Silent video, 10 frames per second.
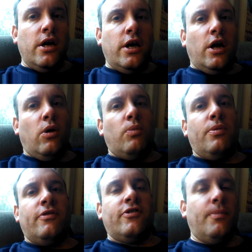You know,
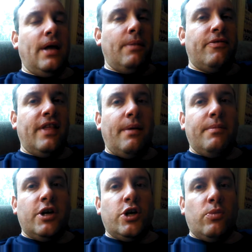sometimes that
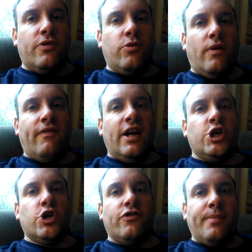mission was to
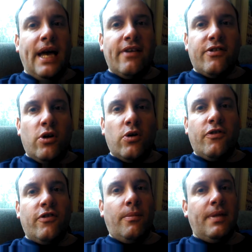avenge his master.
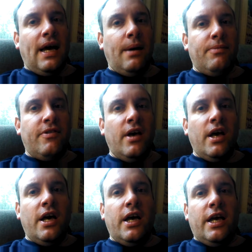Sometimes
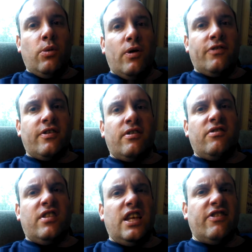he was
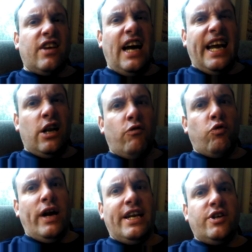this kind of
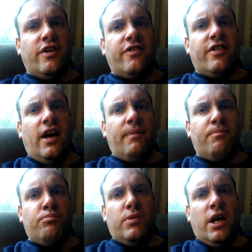righteous
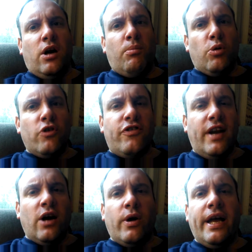titan, you know,
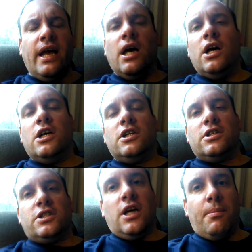mercenary.
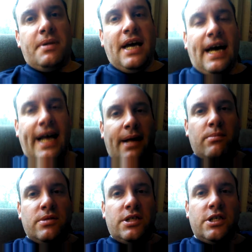
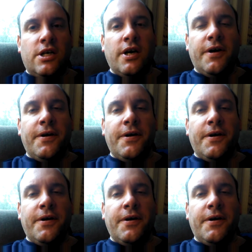Sometimes